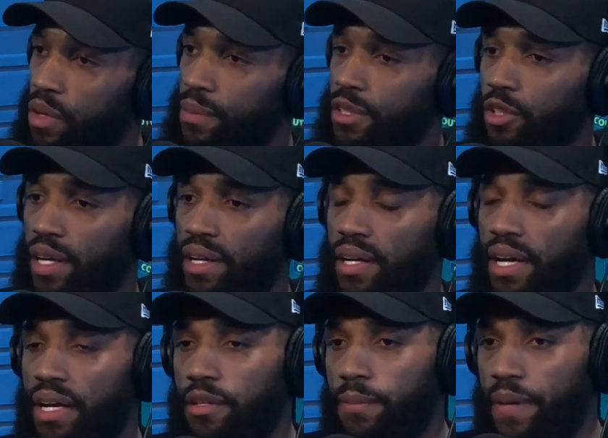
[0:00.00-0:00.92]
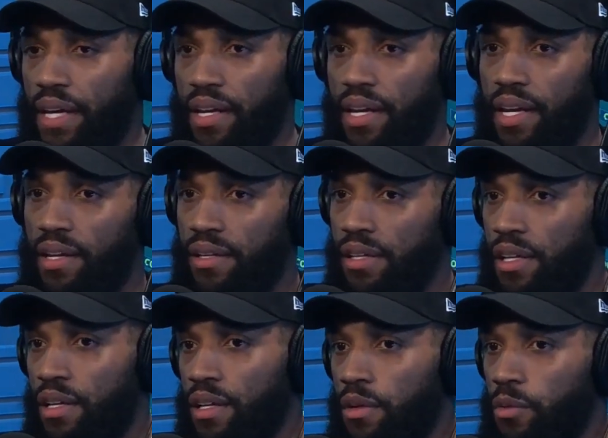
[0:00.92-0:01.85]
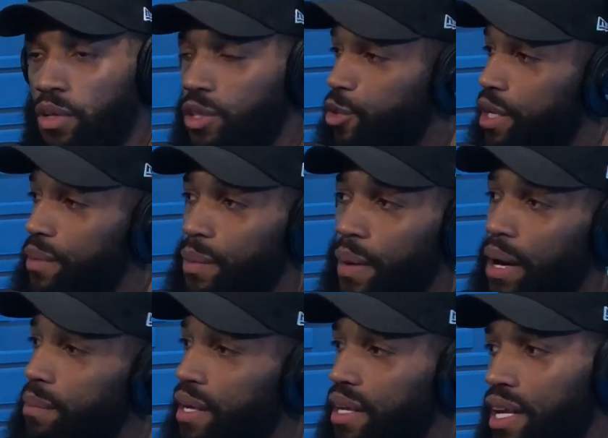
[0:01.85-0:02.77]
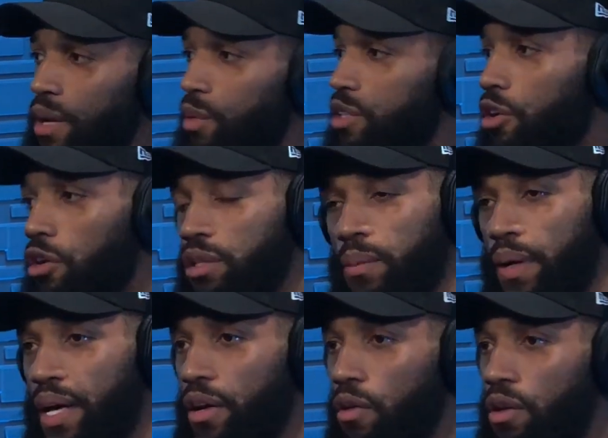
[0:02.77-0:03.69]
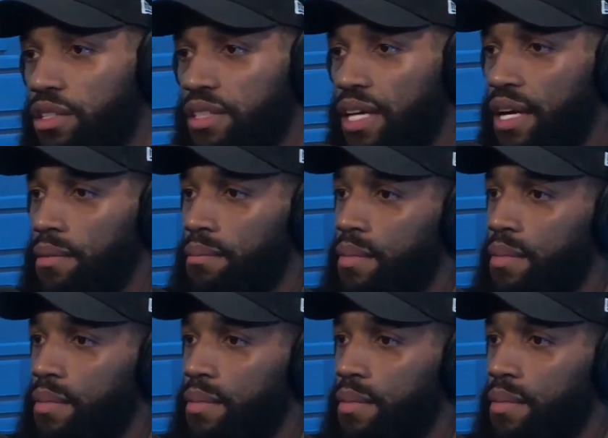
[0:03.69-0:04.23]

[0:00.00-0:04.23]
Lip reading: We've been training together, man, and we dreamed about being here. We talked about it all the time.